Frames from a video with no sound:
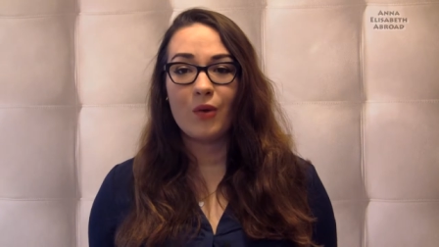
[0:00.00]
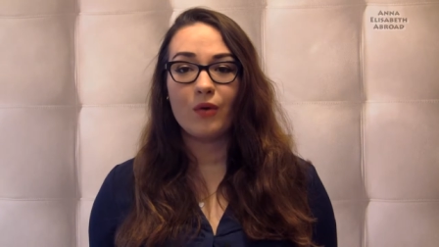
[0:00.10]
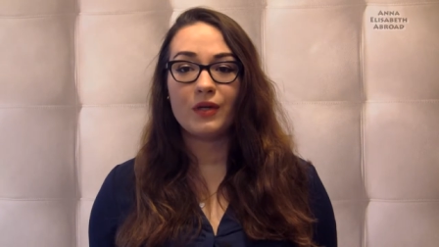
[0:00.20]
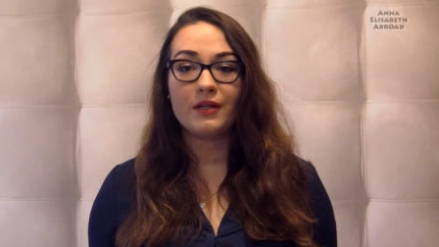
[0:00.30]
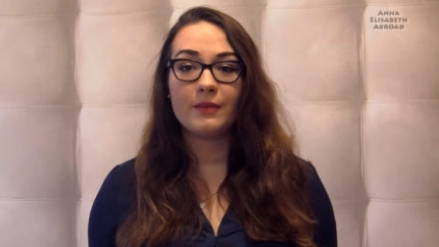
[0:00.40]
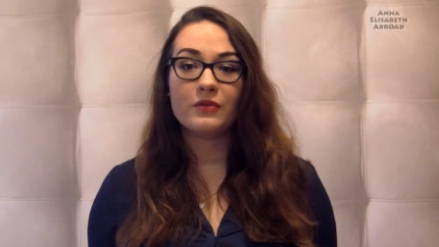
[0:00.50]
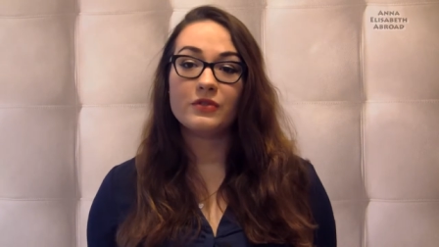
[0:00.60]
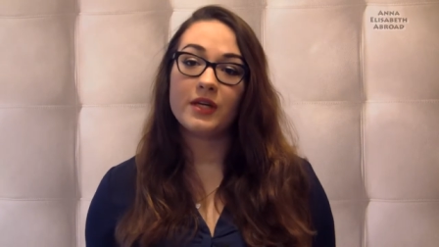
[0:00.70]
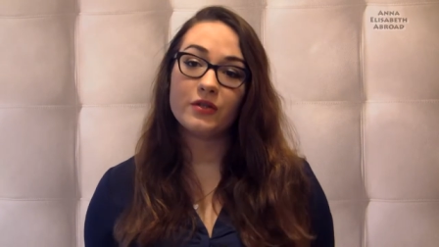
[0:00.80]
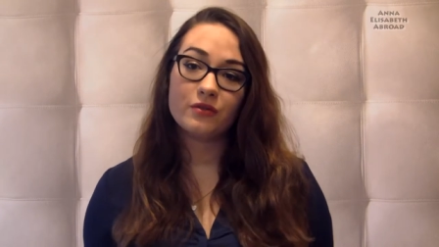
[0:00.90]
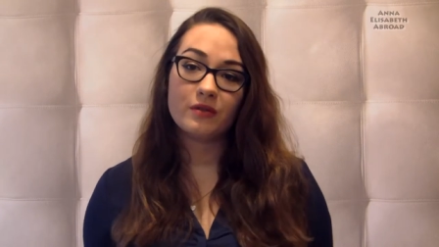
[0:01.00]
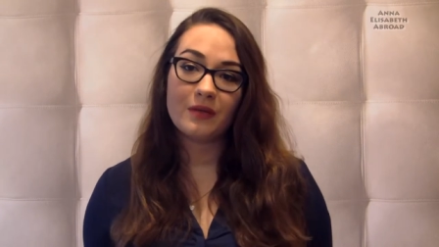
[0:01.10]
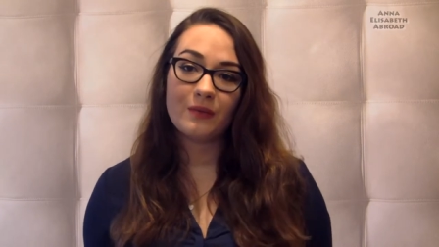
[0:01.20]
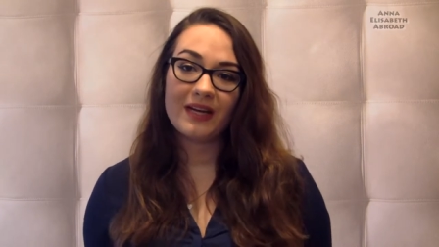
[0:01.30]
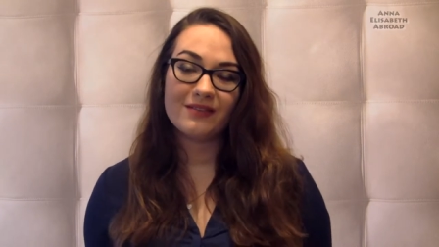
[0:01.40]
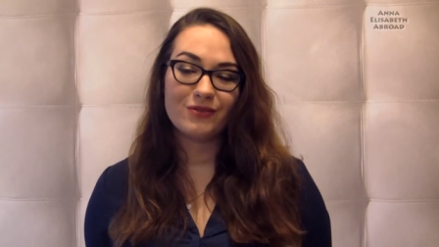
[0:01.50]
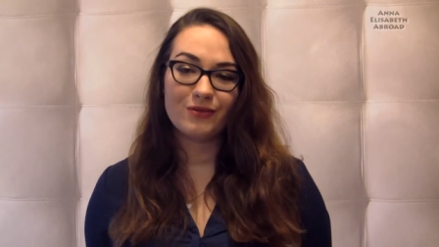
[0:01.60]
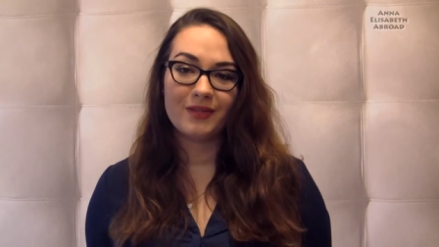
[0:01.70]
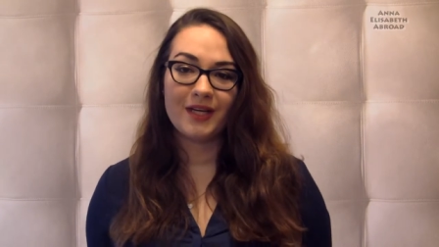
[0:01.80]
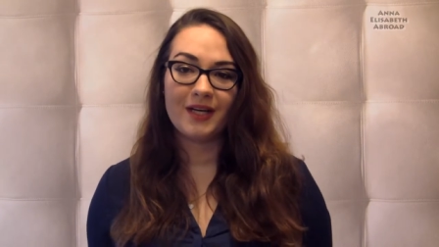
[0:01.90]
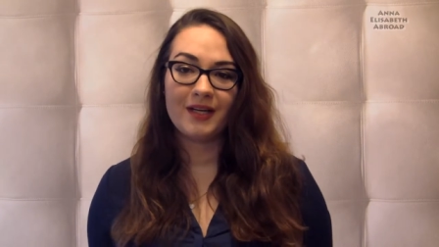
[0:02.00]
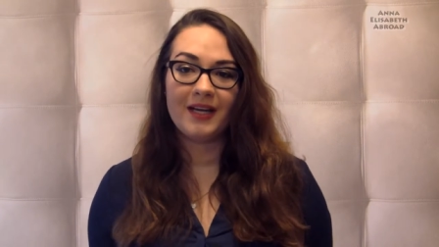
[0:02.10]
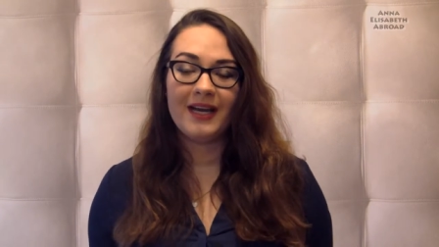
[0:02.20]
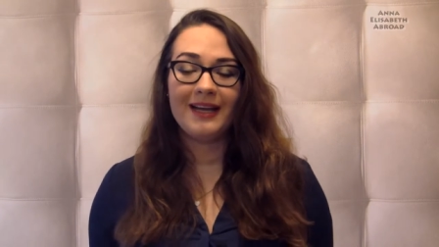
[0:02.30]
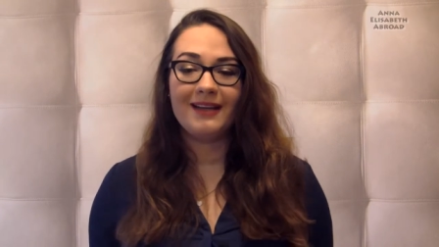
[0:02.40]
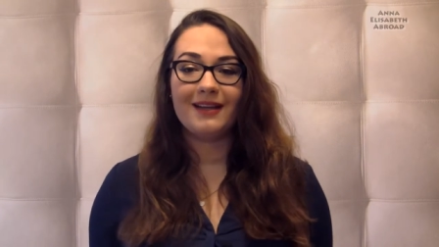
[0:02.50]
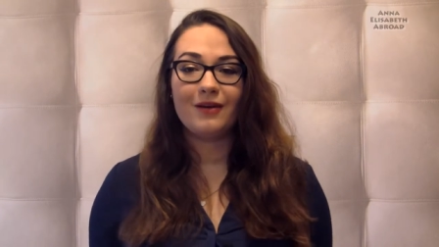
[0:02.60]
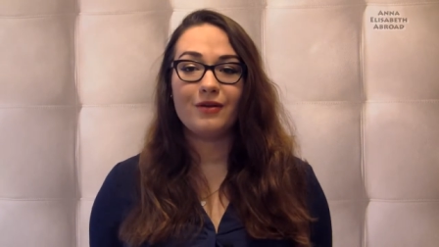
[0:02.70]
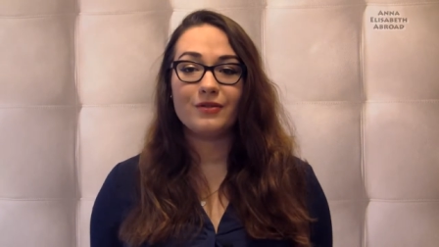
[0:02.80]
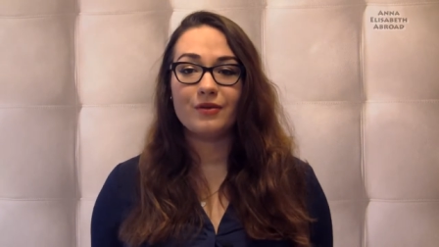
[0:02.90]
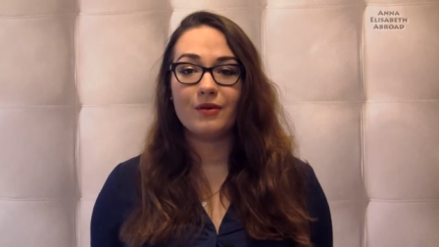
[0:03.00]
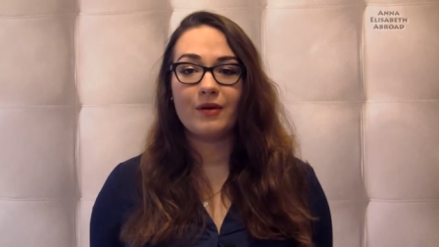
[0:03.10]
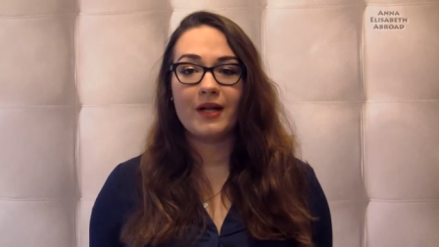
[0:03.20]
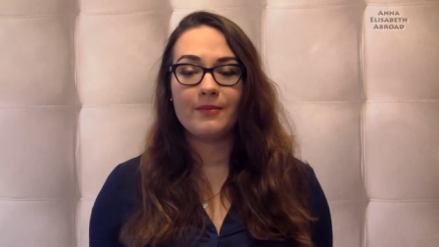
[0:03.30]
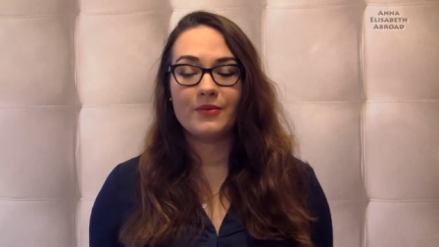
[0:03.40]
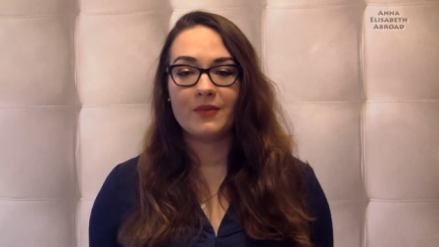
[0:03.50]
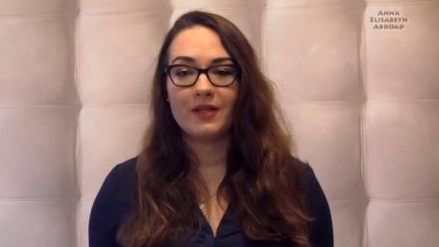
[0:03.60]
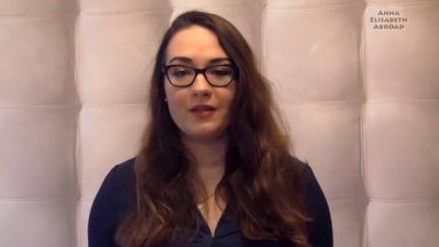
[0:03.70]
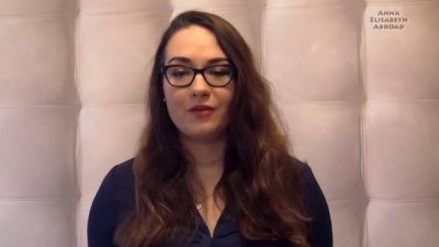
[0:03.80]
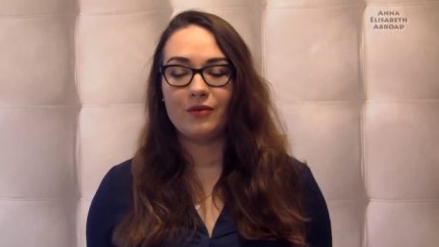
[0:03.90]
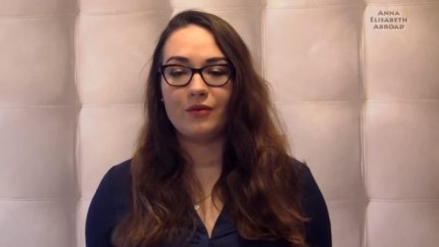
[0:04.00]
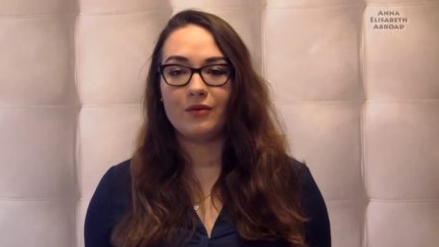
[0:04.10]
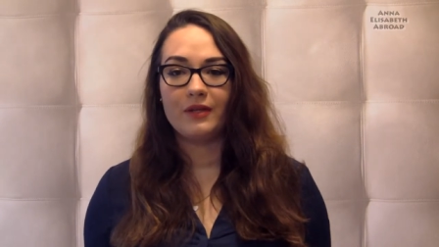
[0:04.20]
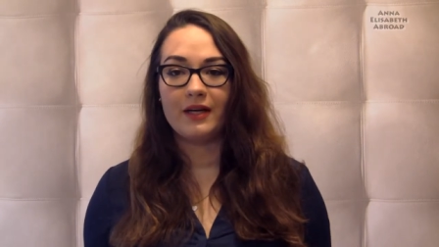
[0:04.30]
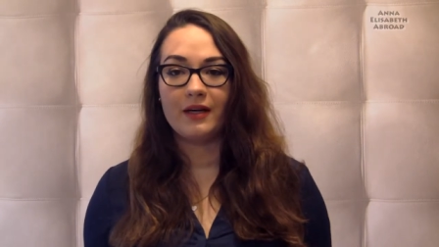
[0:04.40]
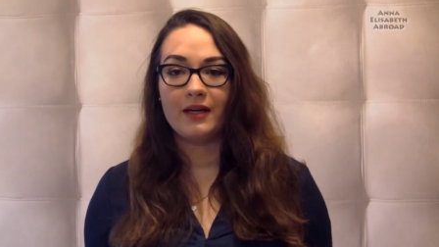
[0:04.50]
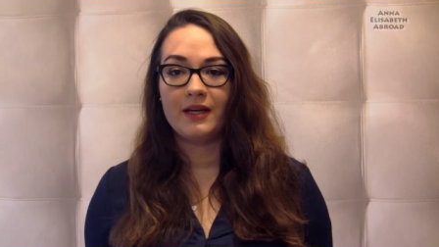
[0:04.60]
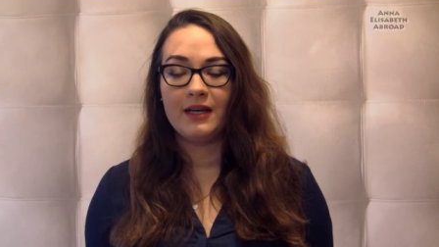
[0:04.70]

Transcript: what are the most natural ways to learn and it also helps me to learn